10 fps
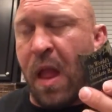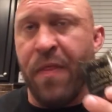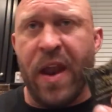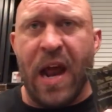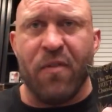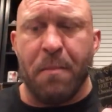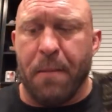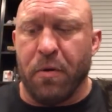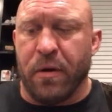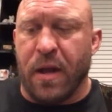And then I
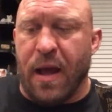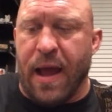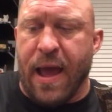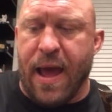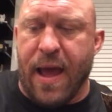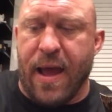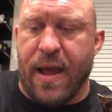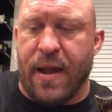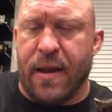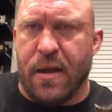remembered I
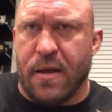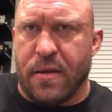had